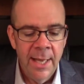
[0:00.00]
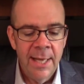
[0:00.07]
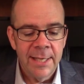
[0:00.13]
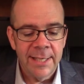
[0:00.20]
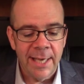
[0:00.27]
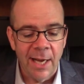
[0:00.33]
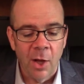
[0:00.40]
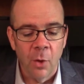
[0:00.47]

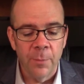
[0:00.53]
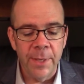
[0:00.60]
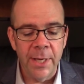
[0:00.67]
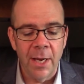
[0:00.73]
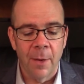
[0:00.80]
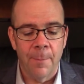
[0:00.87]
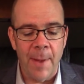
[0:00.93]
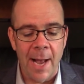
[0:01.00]
Tell me
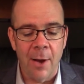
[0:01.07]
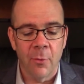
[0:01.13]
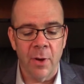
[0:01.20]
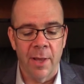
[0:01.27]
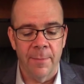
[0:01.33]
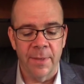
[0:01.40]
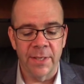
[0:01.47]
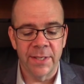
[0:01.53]
about a
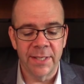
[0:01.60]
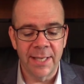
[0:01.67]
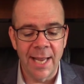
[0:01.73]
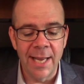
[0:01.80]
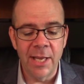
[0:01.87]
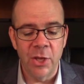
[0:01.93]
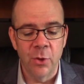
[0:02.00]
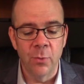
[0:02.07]

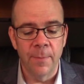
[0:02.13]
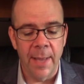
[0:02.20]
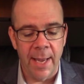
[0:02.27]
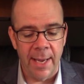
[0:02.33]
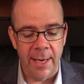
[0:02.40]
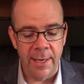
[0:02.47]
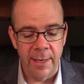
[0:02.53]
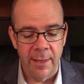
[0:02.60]
mistake you
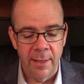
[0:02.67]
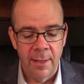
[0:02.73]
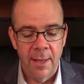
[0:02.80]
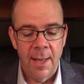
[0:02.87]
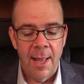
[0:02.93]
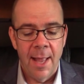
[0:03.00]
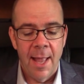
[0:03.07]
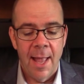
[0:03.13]
made,
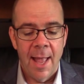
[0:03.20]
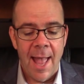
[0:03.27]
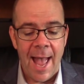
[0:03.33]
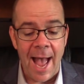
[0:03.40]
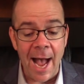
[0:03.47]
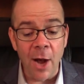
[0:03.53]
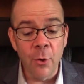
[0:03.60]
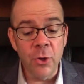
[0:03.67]

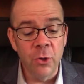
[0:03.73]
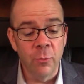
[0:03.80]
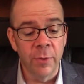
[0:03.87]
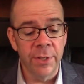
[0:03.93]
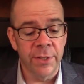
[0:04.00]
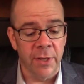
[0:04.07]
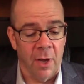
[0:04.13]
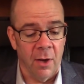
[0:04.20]
how you
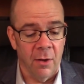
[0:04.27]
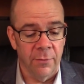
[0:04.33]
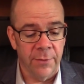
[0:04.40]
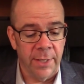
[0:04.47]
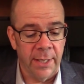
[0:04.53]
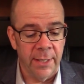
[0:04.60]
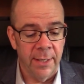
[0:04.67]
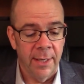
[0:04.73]
resolved
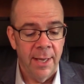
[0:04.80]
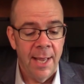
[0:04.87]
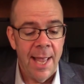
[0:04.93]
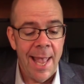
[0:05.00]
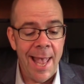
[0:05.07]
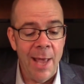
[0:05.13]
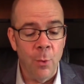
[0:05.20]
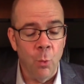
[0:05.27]
it,
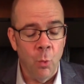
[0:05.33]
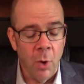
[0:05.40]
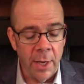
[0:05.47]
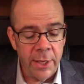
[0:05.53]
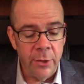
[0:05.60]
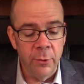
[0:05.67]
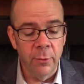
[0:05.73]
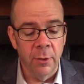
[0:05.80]
and what
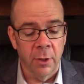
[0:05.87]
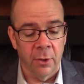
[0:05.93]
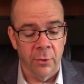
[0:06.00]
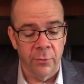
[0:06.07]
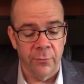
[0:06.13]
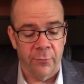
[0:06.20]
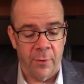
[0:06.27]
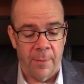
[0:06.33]
you learned
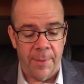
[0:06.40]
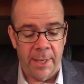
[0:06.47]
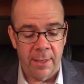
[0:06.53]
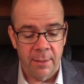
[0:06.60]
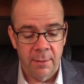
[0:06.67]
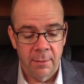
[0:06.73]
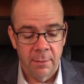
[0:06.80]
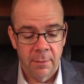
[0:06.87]
from it.
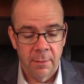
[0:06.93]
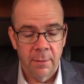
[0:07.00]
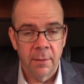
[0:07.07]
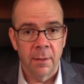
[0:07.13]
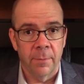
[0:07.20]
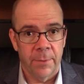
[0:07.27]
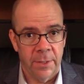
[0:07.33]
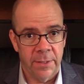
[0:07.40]

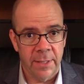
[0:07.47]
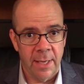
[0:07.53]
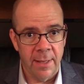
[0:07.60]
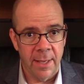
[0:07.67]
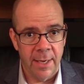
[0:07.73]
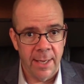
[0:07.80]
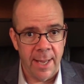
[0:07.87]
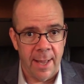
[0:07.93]
I'm going to say that
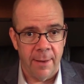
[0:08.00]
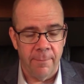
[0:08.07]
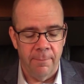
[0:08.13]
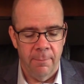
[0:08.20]
again.